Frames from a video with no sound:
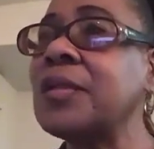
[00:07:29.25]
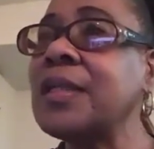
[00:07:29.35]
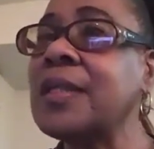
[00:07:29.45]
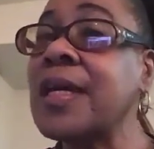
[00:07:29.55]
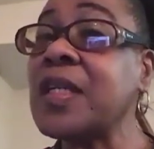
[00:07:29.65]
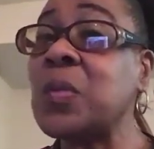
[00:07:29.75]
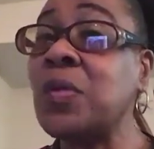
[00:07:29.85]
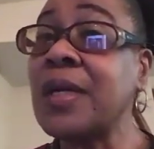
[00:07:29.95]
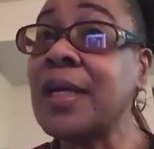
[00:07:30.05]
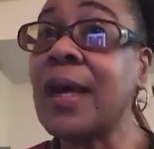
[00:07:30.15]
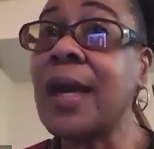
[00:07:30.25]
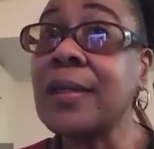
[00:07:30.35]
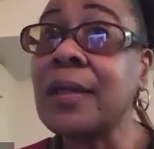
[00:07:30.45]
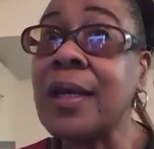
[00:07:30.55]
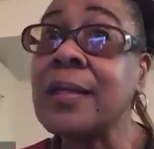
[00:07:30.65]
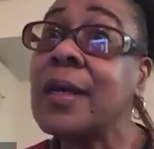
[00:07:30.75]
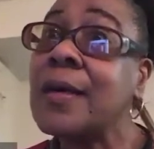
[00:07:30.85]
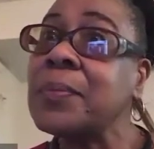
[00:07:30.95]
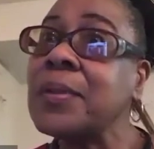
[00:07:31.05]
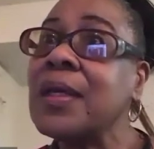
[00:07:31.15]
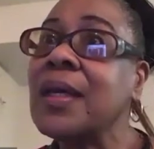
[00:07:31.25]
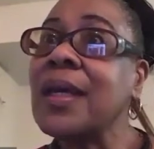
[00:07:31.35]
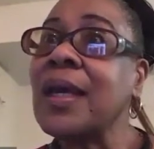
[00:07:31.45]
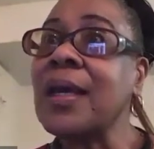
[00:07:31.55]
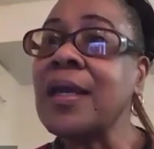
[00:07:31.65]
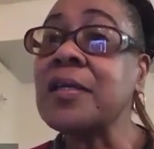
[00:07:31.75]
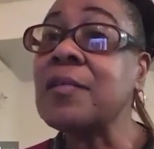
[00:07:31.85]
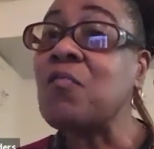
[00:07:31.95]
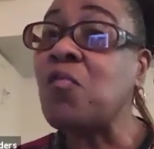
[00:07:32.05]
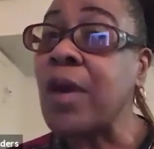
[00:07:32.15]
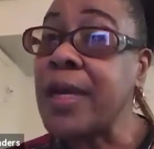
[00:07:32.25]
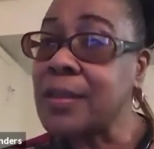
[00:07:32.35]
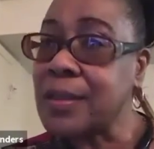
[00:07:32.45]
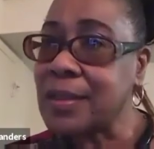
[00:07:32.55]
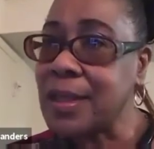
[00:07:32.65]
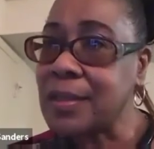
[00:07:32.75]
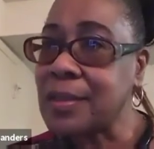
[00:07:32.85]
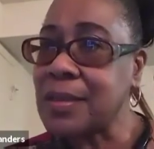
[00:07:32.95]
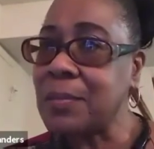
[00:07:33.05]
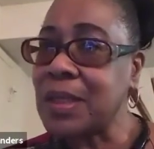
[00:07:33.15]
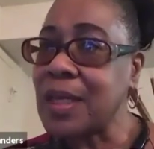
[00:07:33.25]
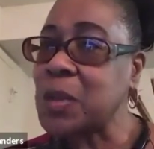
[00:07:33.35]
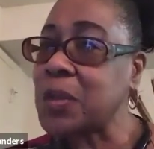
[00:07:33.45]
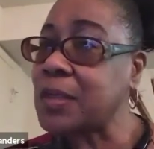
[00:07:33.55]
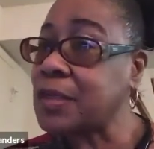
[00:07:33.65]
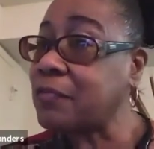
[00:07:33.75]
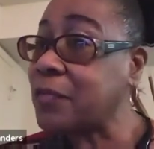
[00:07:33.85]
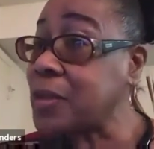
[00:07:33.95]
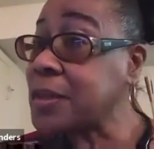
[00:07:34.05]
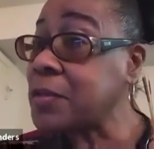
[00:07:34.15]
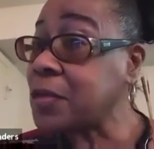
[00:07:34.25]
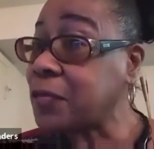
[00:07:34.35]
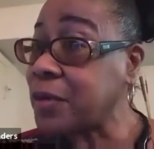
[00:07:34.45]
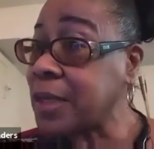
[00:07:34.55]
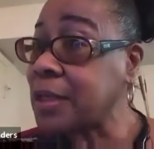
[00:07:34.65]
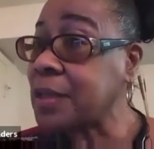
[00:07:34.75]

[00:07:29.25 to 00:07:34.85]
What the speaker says: And the next morning I got up and I couldn't wait to take the Stem Enhance because at first I was afraid.